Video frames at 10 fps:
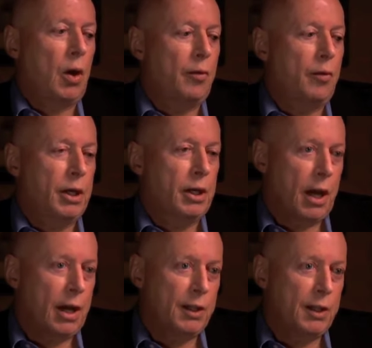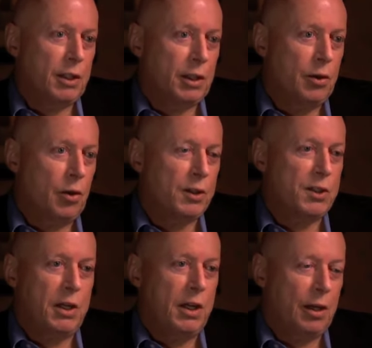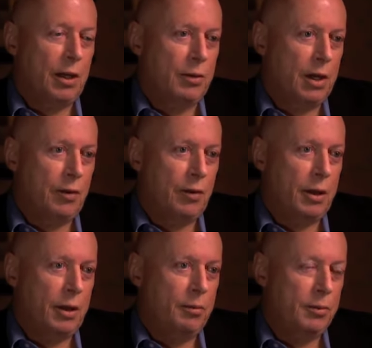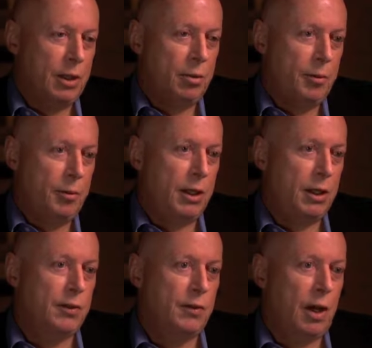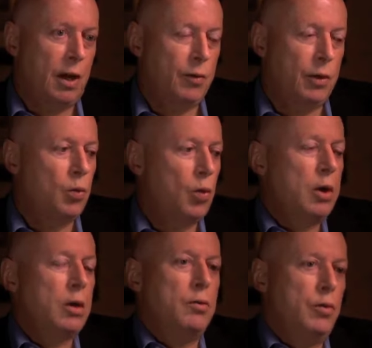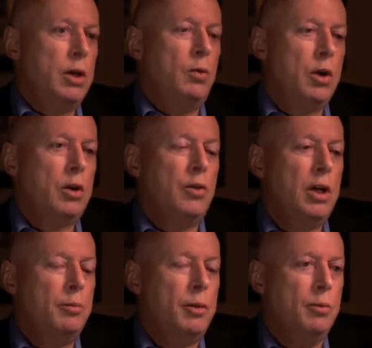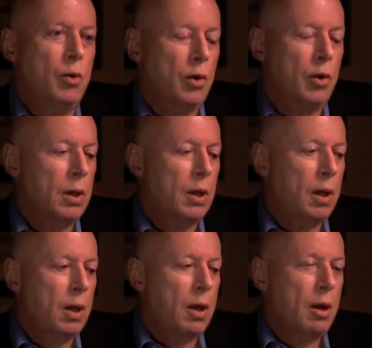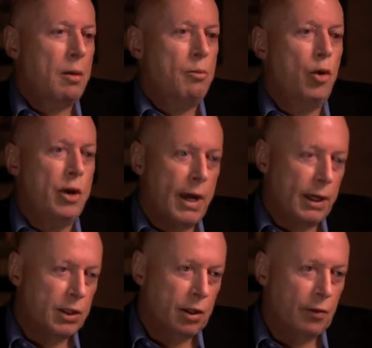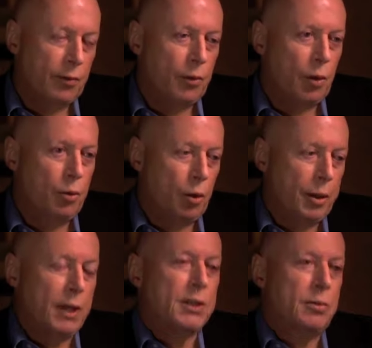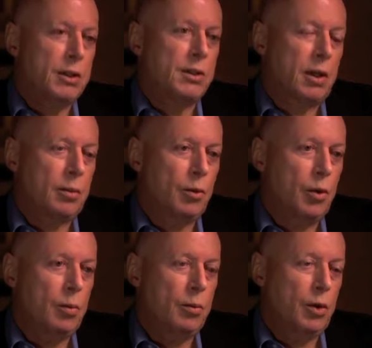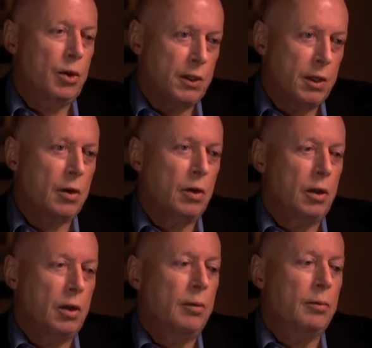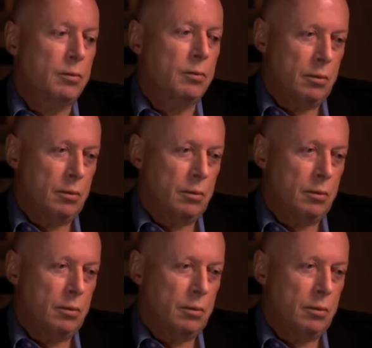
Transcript: of being nihilistic and not seeing the lovely, deeper meanings of life. Well, what could really be more negative, more pessimistic, more cynical than